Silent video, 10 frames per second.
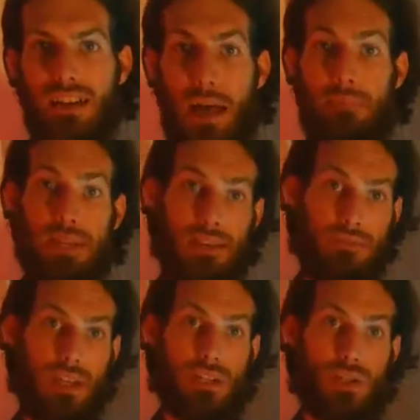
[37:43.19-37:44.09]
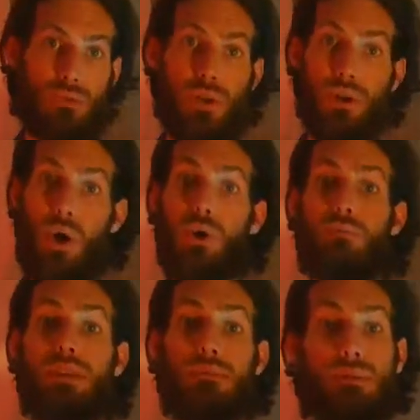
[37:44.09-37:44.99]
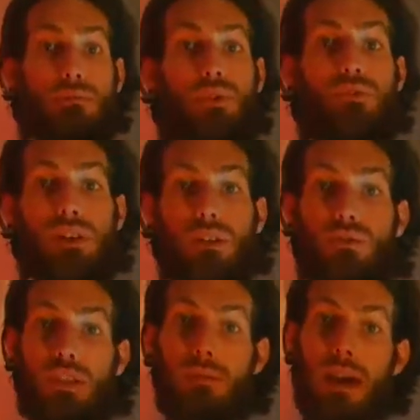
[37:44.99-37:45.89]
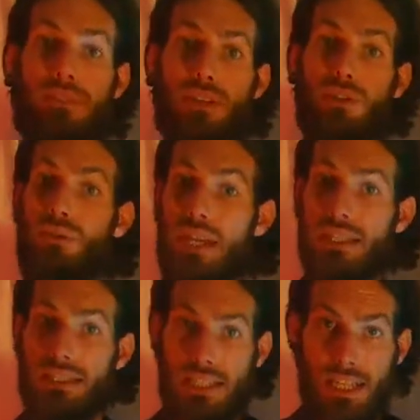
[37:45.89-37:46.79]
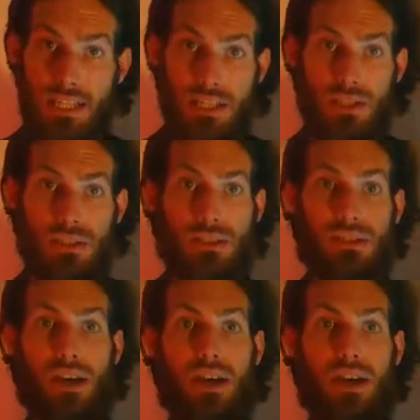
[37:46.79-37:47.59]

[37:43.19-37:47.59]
epic adventure where home keeps moving and you keep having new destinations.